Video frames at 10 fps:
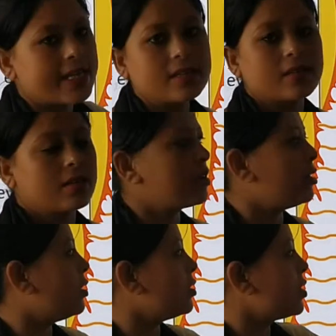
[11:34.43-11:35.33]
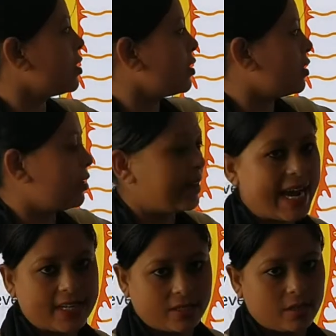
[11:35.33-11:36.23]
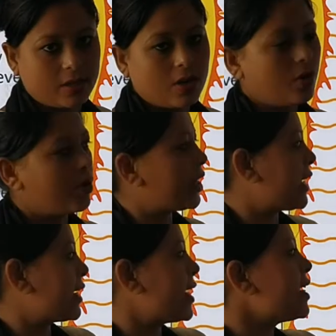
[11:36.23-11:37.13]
is called night. Okay, that